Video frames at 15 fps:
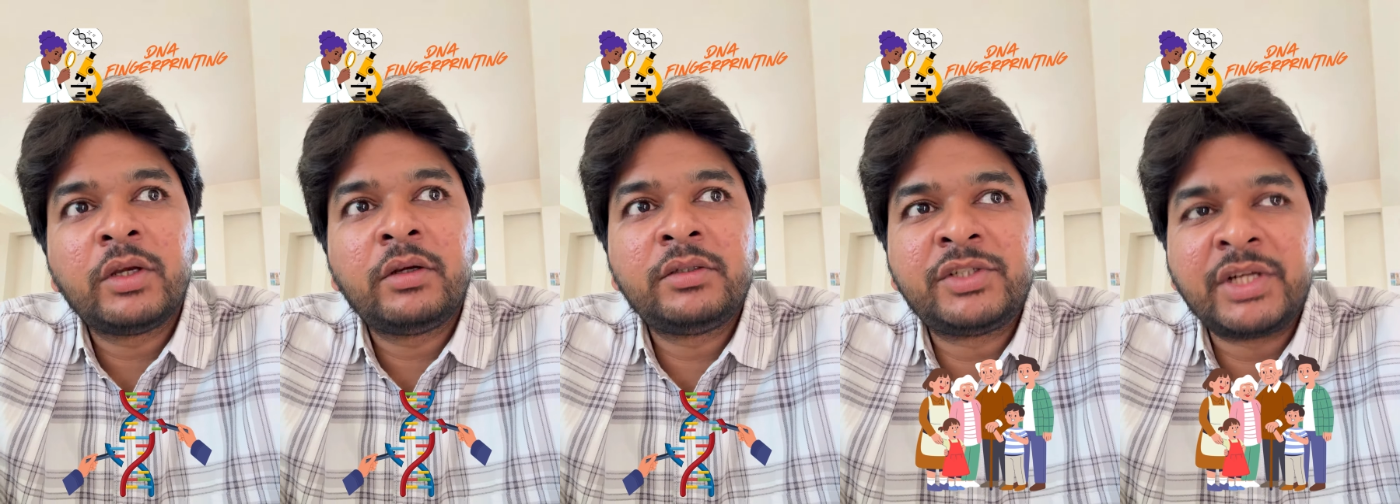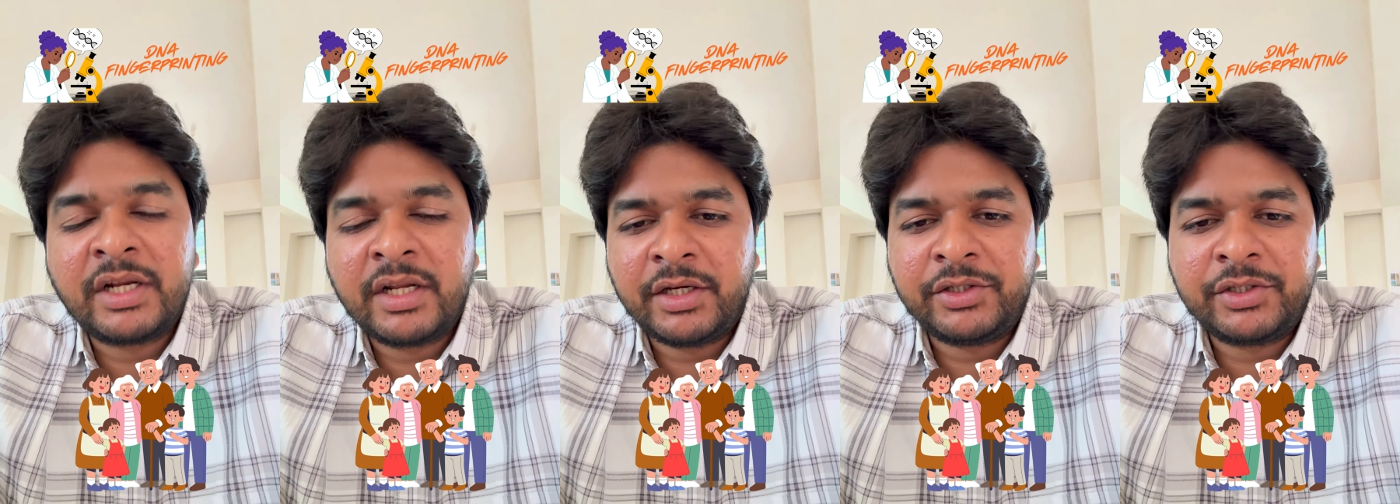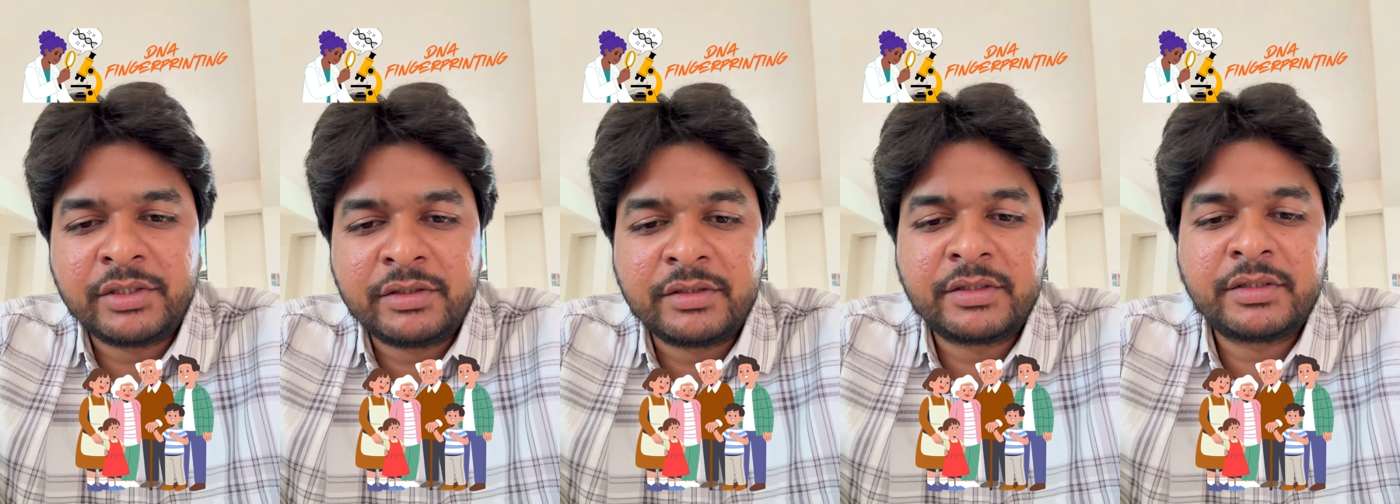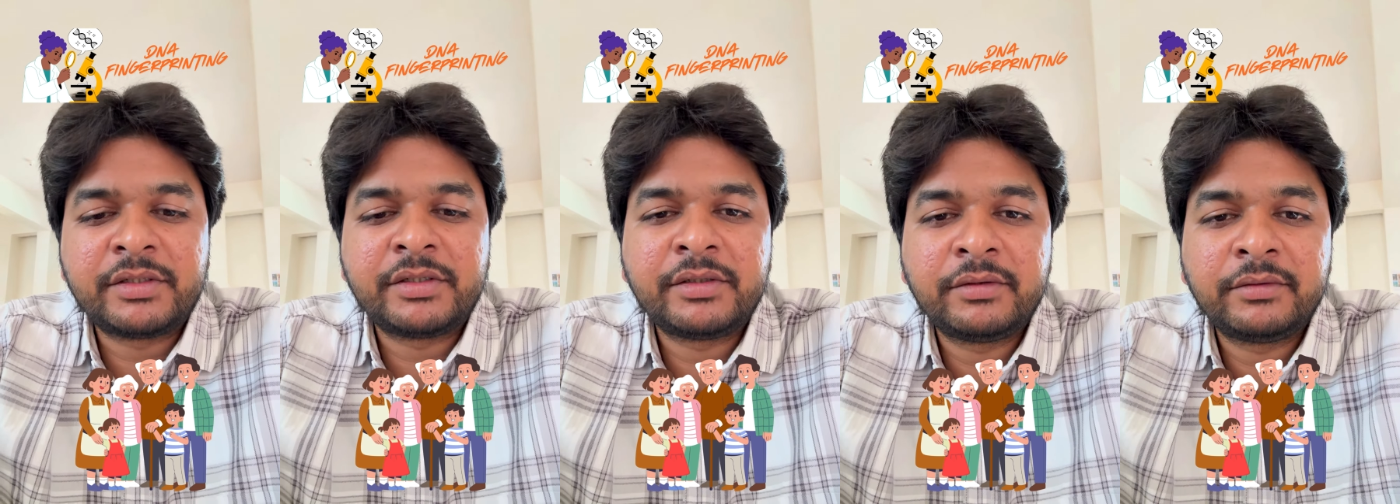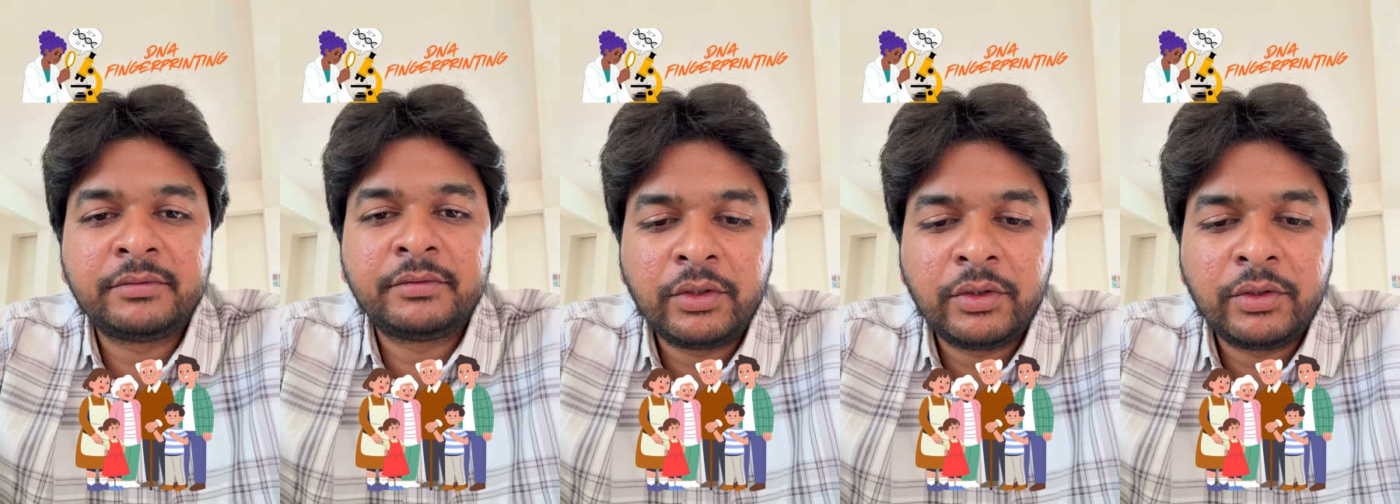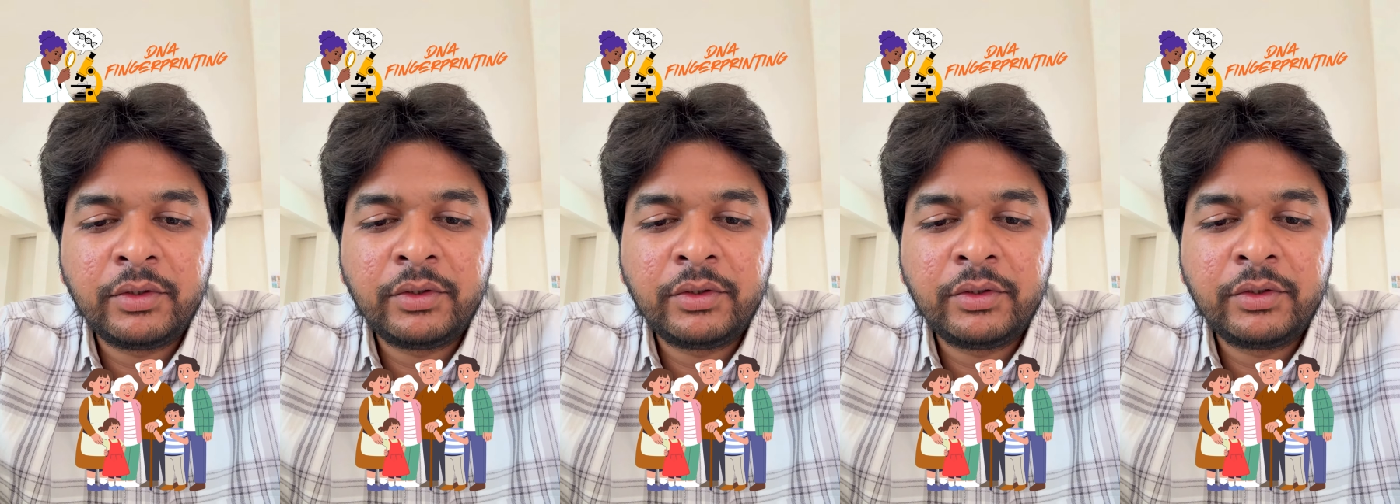generations.
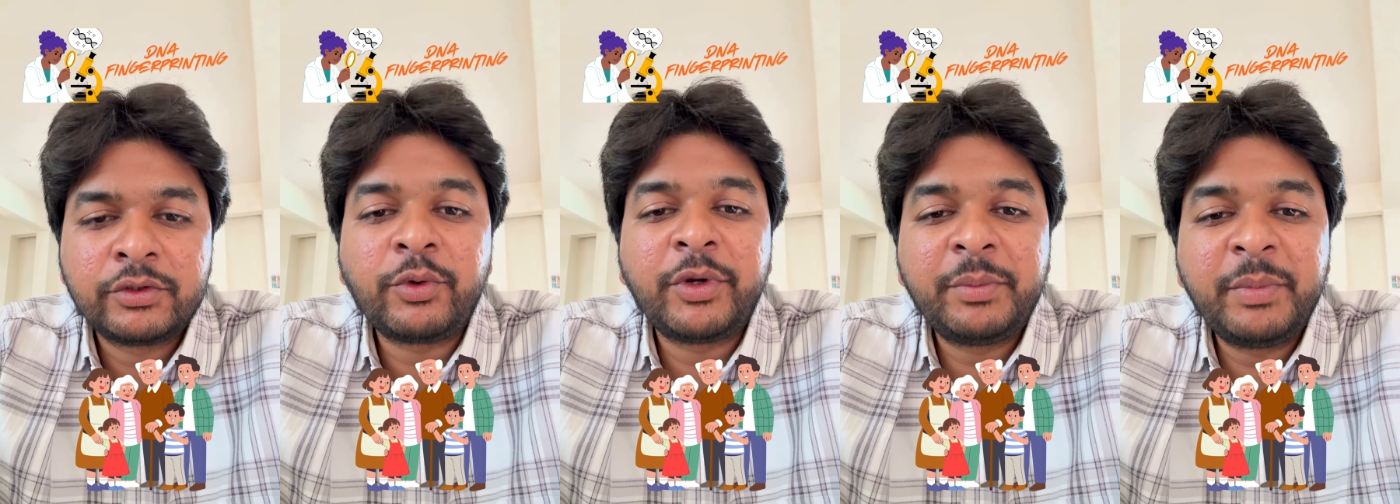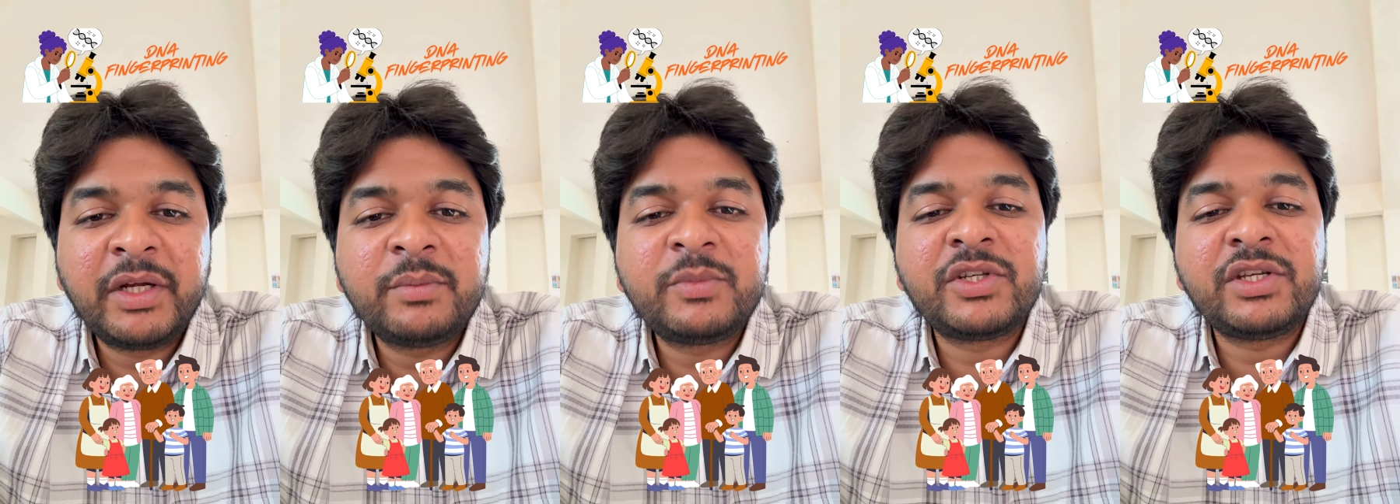So it becomes